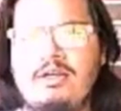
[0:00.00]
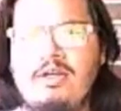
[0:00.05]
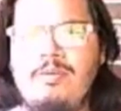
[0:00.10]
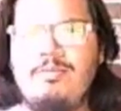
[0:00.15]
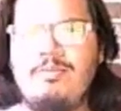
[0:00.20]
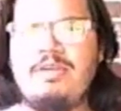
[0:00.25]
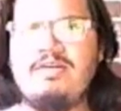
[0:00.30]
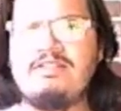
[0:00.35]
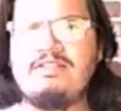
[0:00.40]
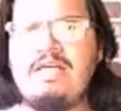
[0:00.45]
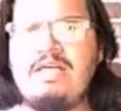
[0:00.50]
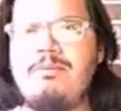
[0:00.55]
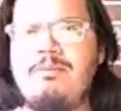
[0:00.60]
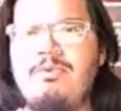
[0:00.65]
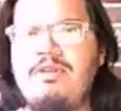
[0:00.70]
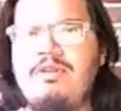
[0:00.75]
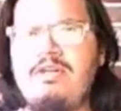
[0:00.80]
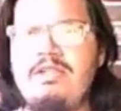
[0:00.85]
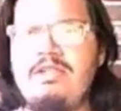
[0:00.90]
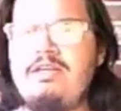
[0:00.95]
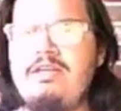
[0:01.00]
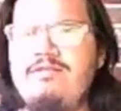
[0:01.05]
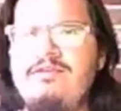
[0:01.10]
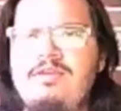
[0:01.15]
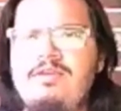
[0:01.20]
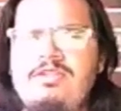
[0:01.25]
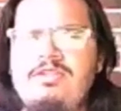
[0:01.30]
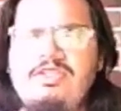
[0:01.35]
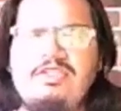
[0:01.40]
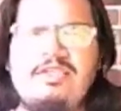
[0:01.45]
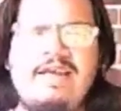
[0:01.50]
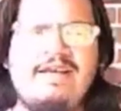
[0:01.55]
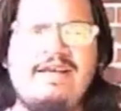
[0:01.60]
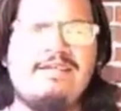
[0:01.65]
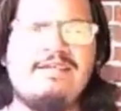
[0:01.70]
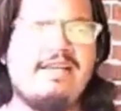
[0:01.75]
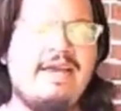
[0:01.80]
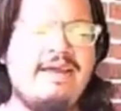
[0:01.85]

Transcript: because I believe she has